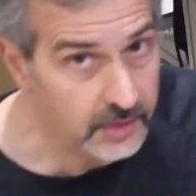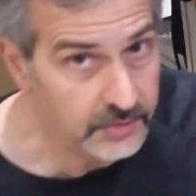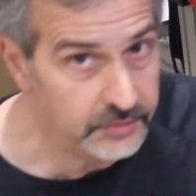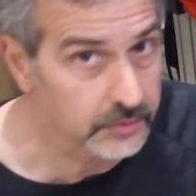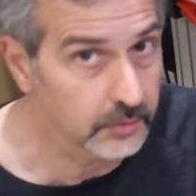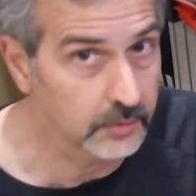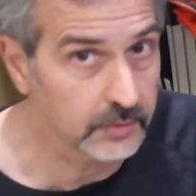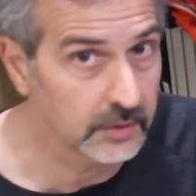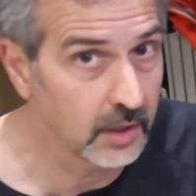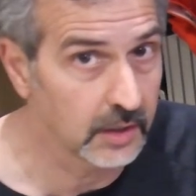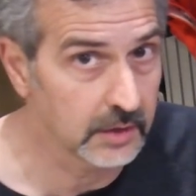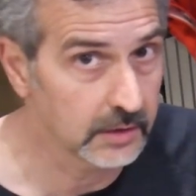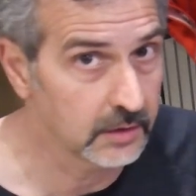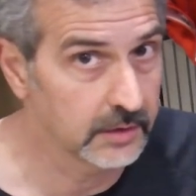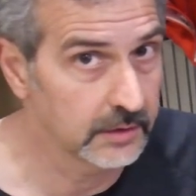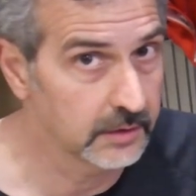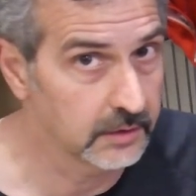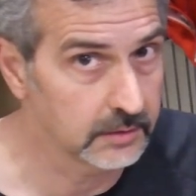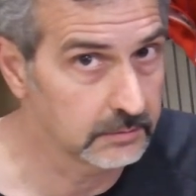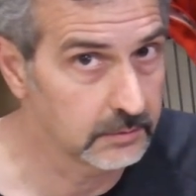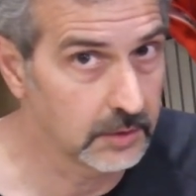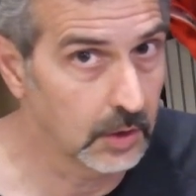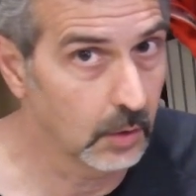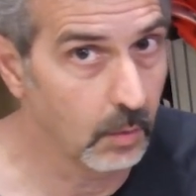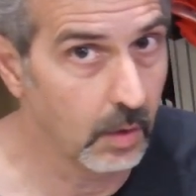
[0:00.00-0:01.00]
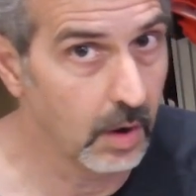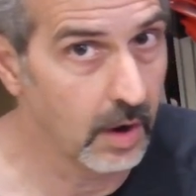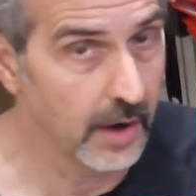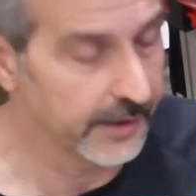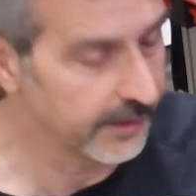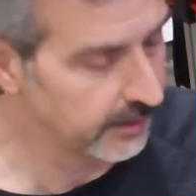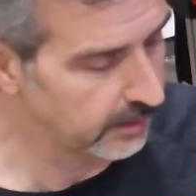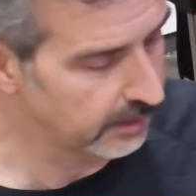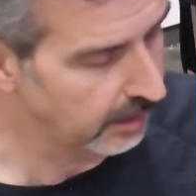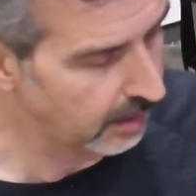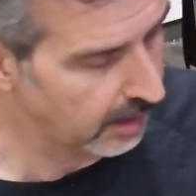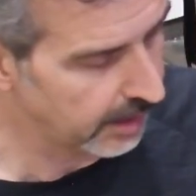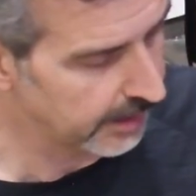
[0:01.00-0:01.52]
also not going to go
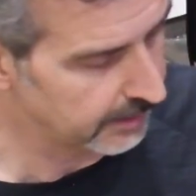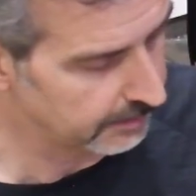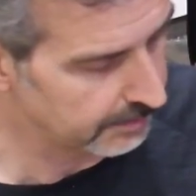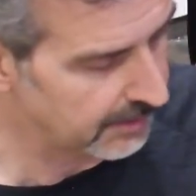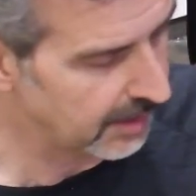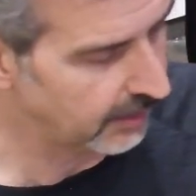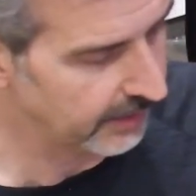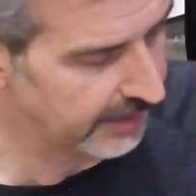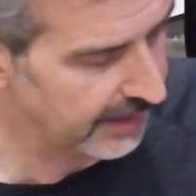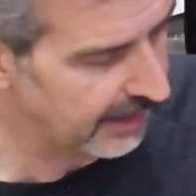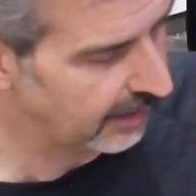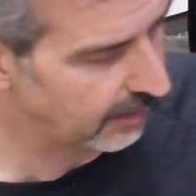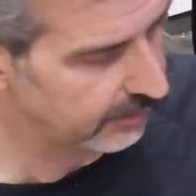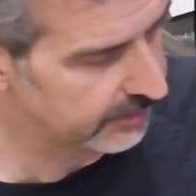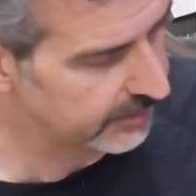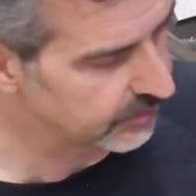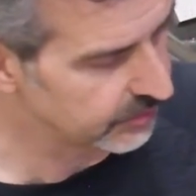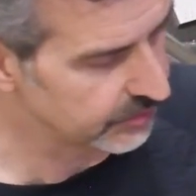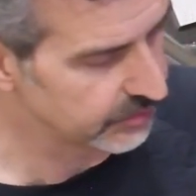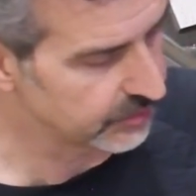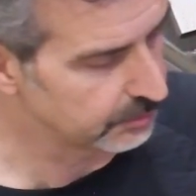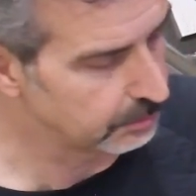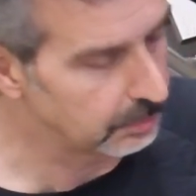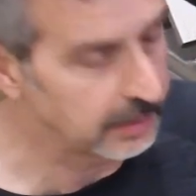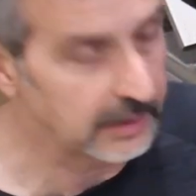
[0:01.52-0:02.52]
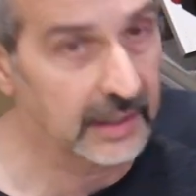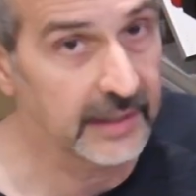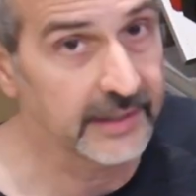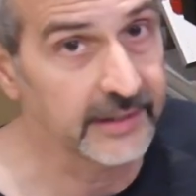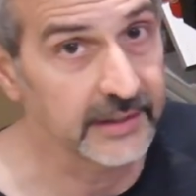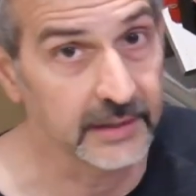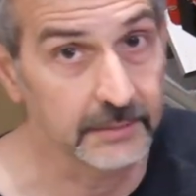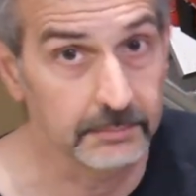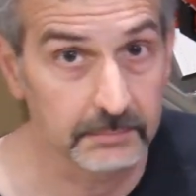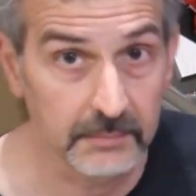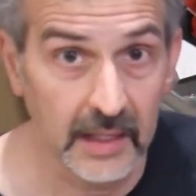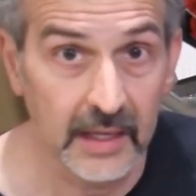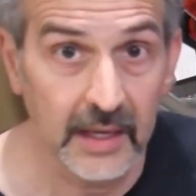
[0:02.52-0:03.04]
on and on about how this is
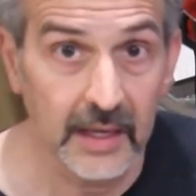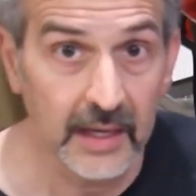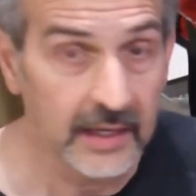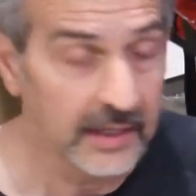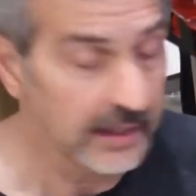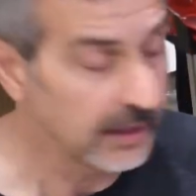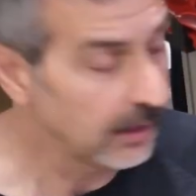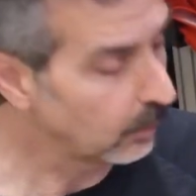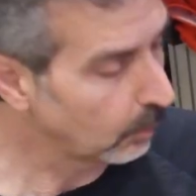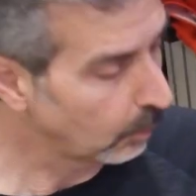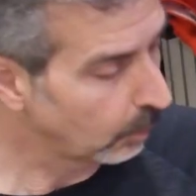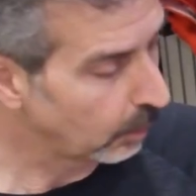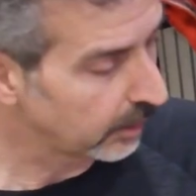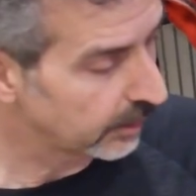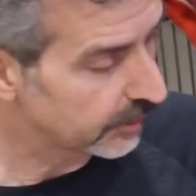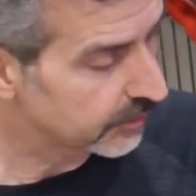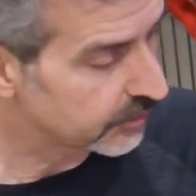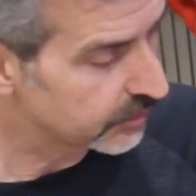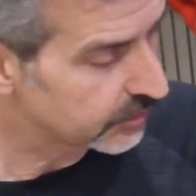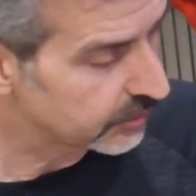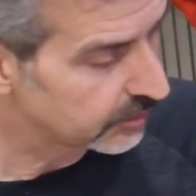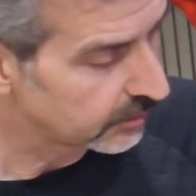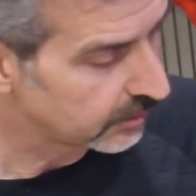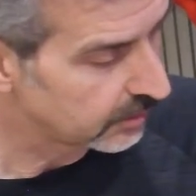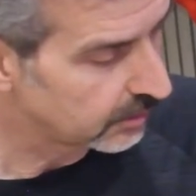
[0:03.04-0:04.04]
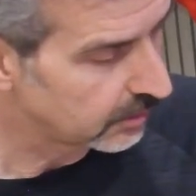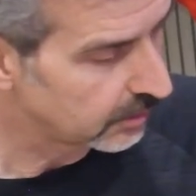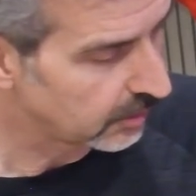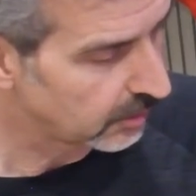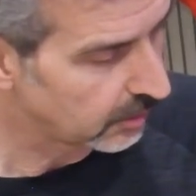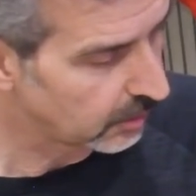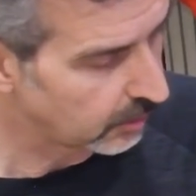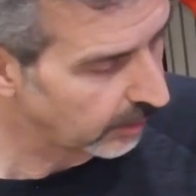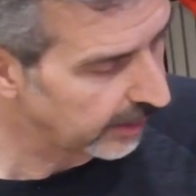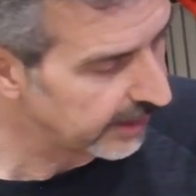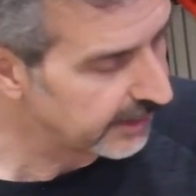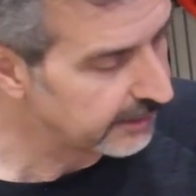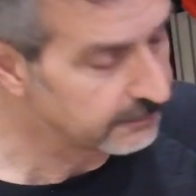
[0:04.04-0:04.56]
plenty. It works
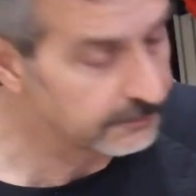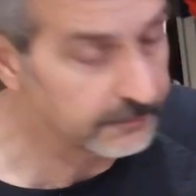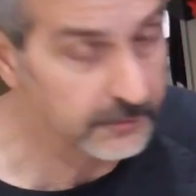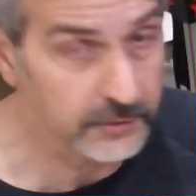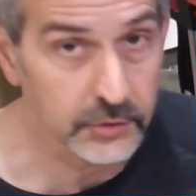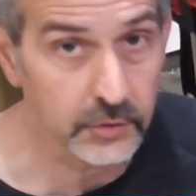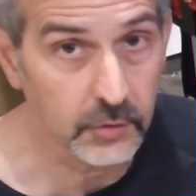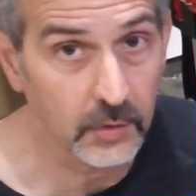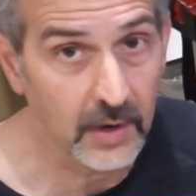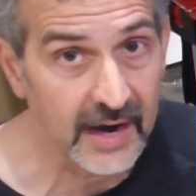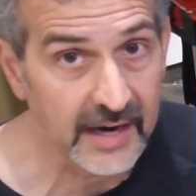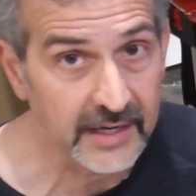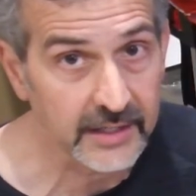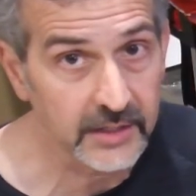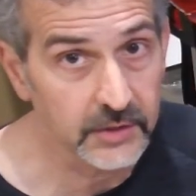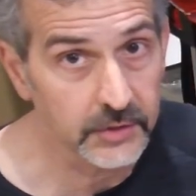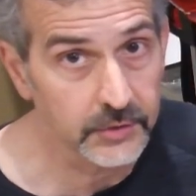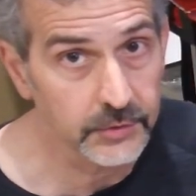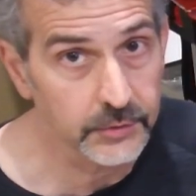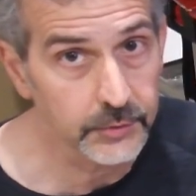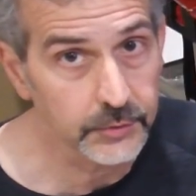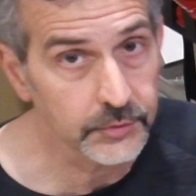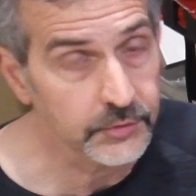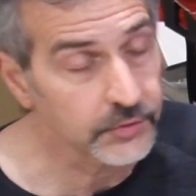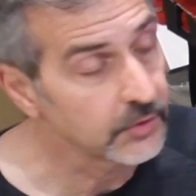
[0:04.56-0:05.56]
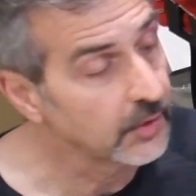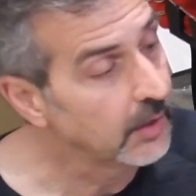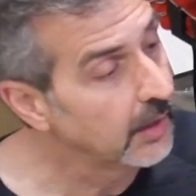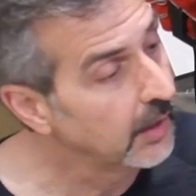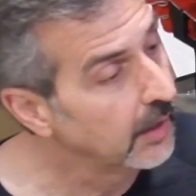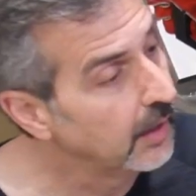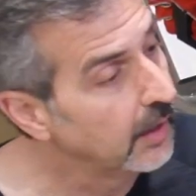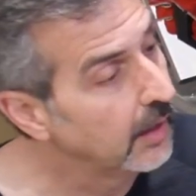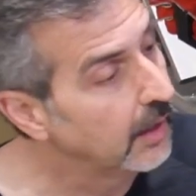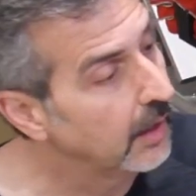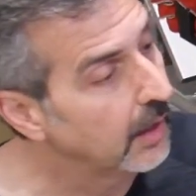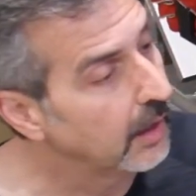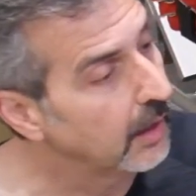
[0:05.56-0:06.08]
great for track use.
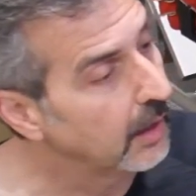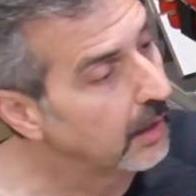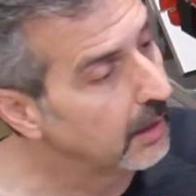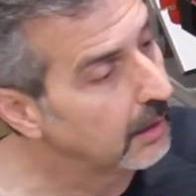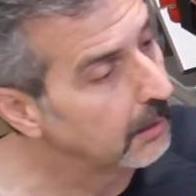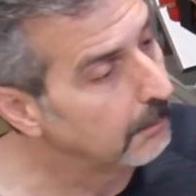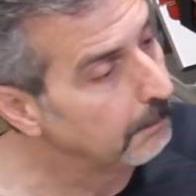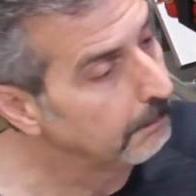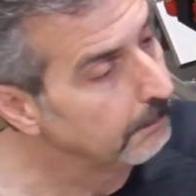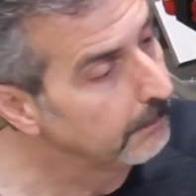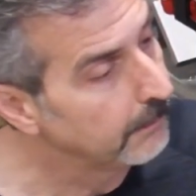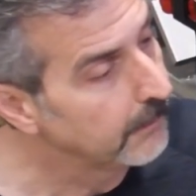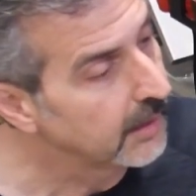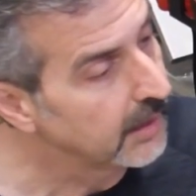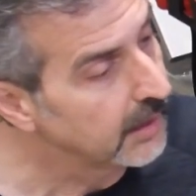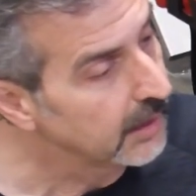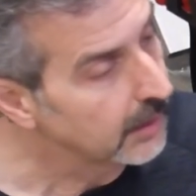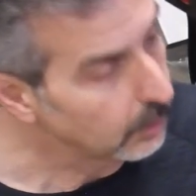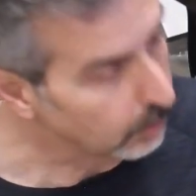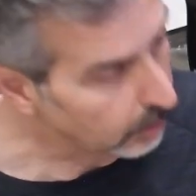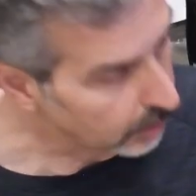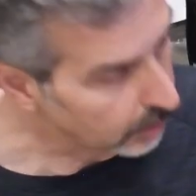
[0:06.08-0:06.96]
It